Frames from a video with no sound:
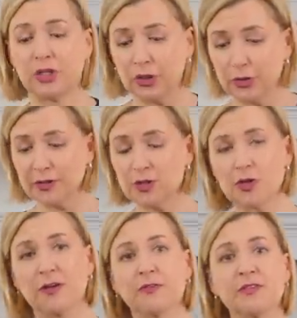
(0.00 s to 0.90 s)
cure the
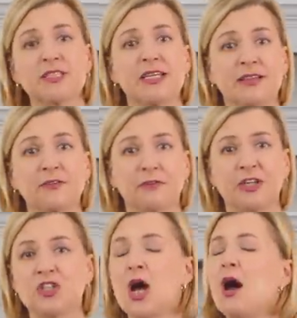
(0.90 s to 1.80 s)
truffles in the
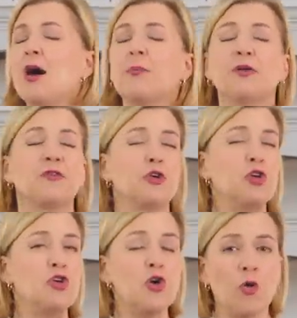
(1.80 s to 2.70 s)
fridge, but for
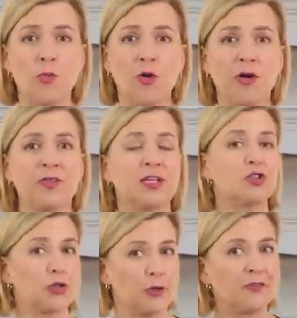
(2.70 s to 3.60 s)
no more
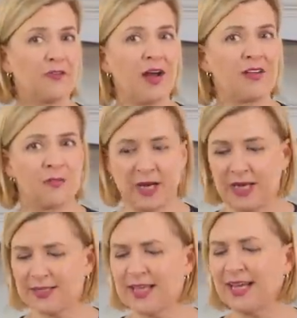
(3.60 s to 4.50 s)
than 2 to 5
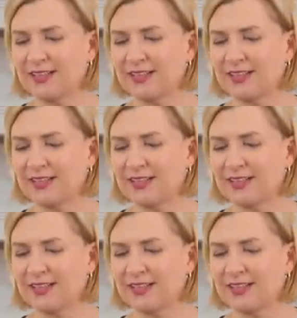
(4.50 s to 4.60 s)
minutes.